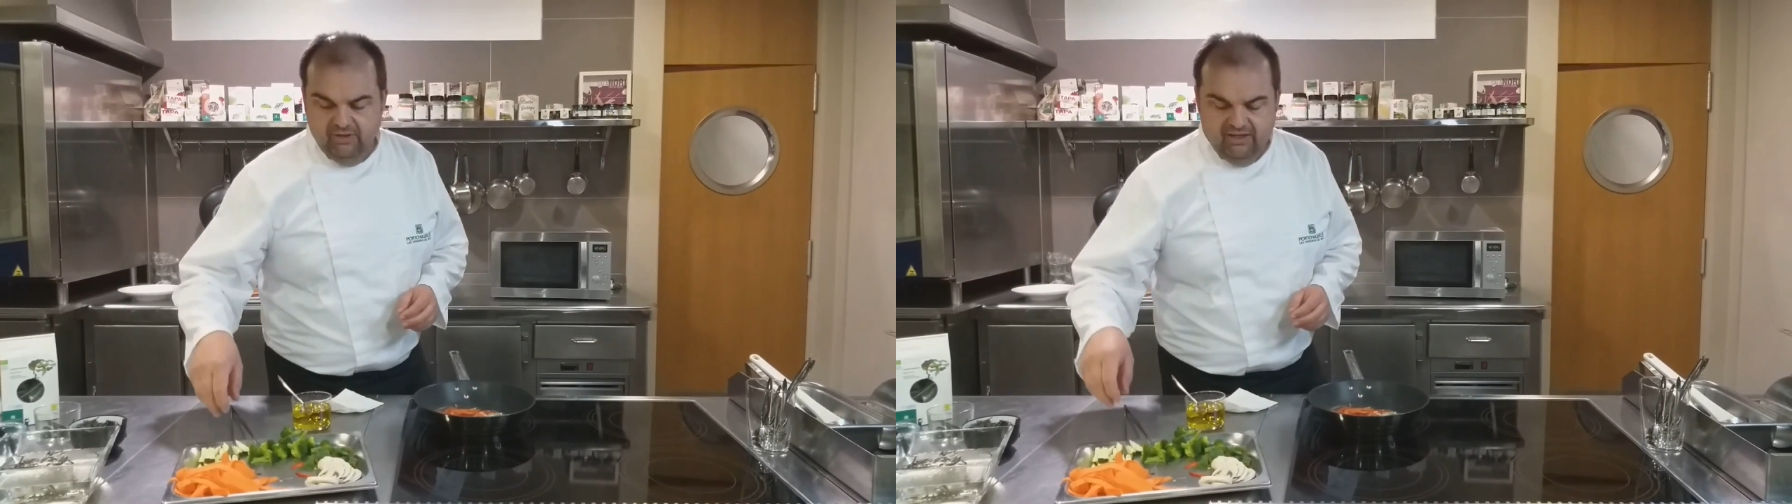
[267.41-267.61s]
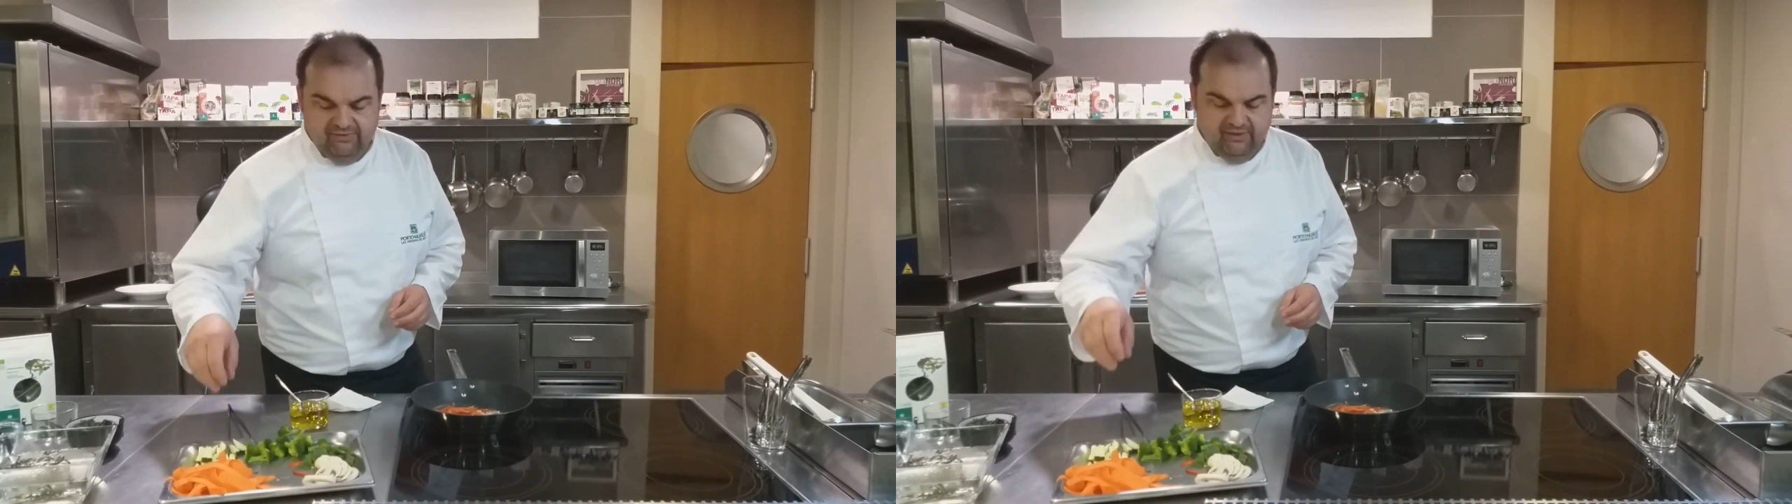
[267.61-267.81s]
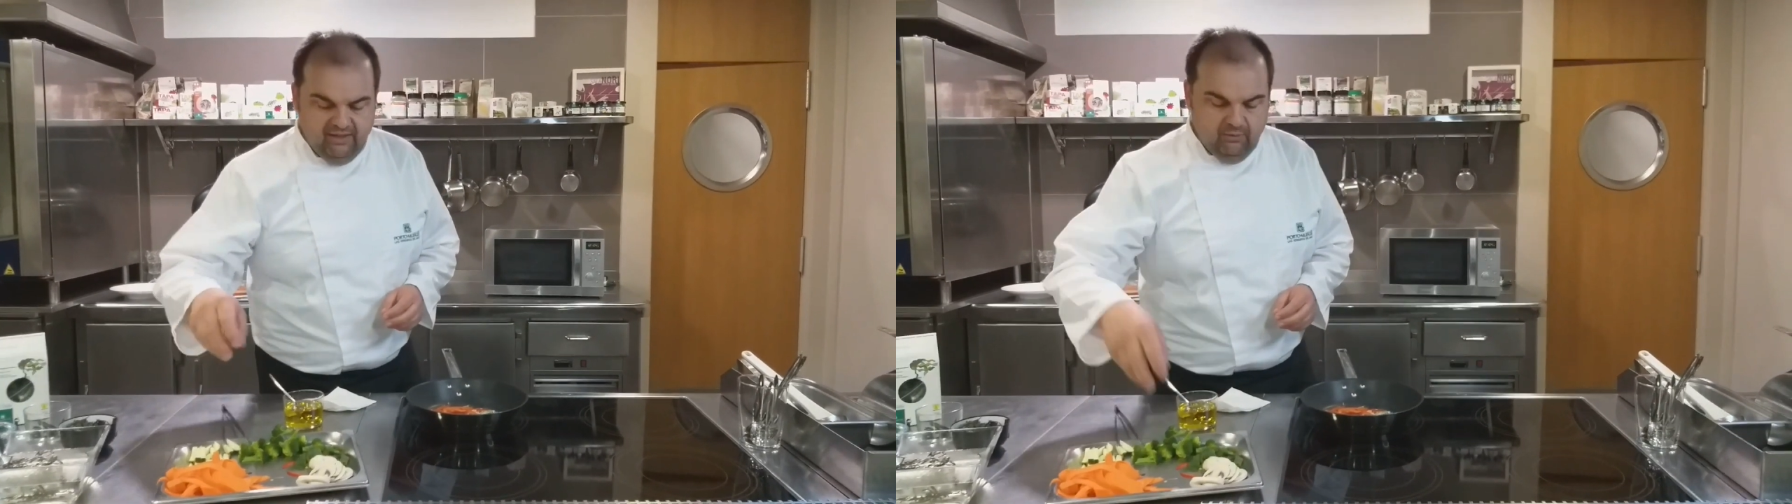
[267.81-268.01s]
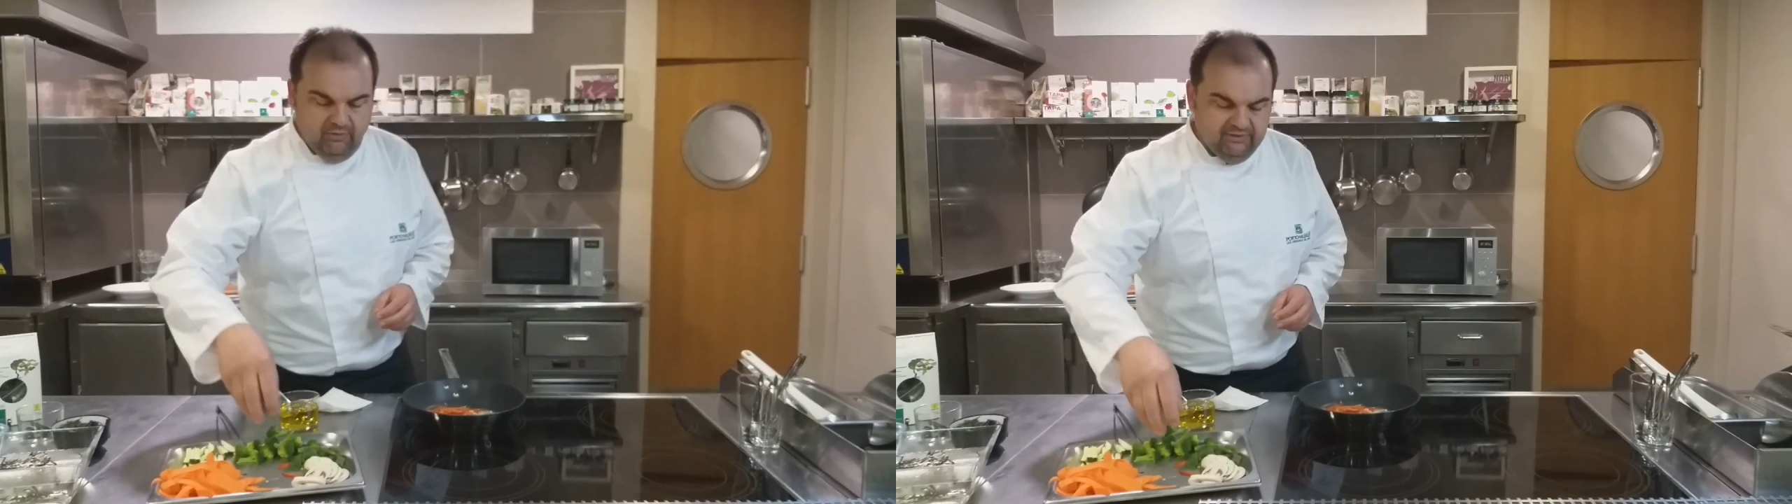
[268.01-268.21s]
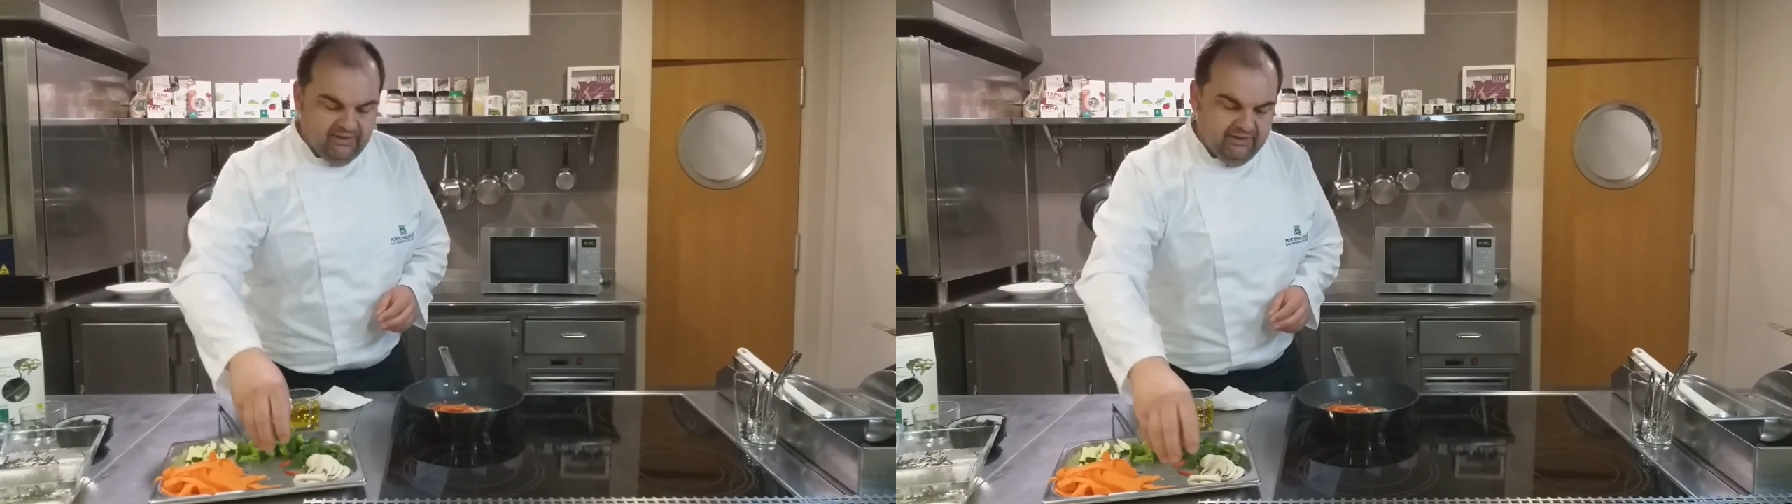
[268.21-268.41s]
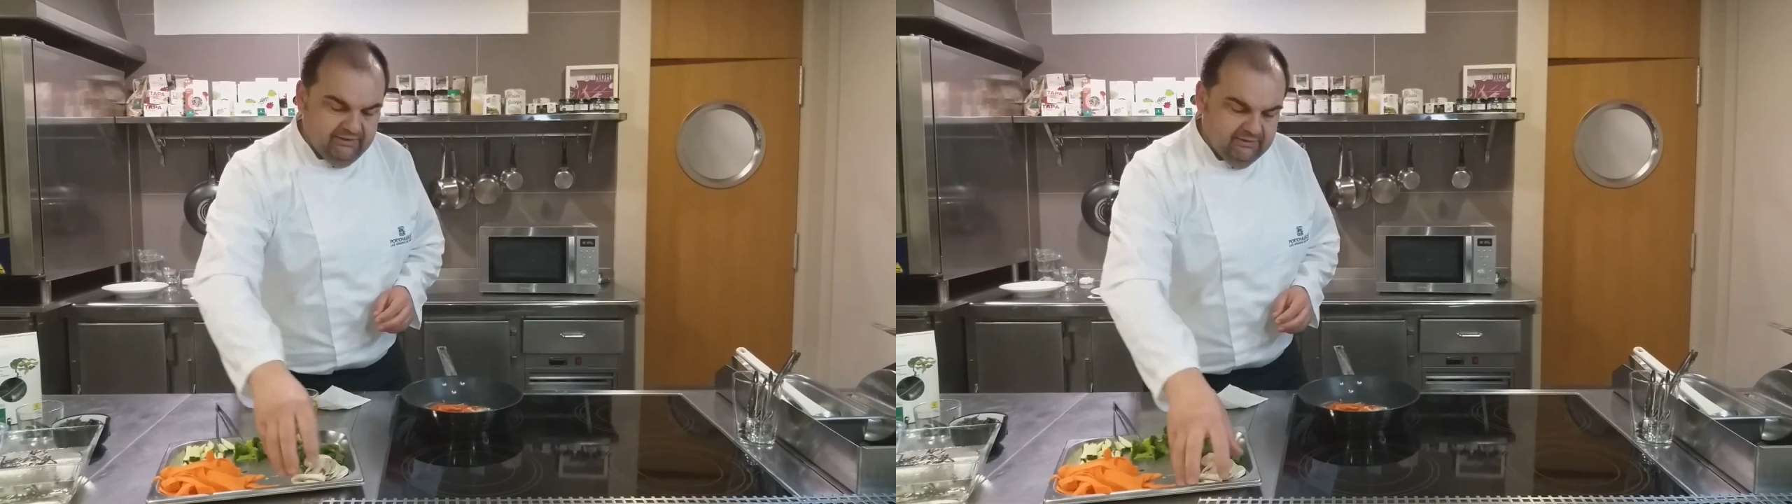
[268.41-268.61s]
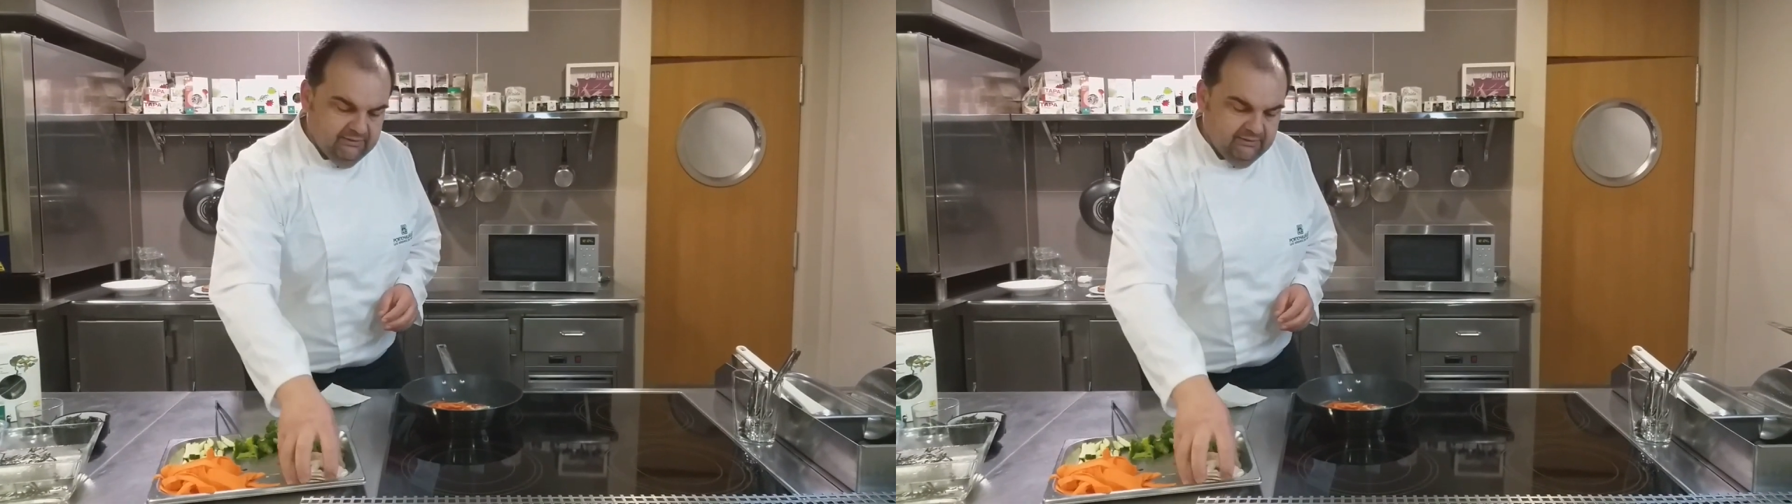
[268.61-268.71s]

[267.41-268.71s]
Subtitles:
healthy in our diet.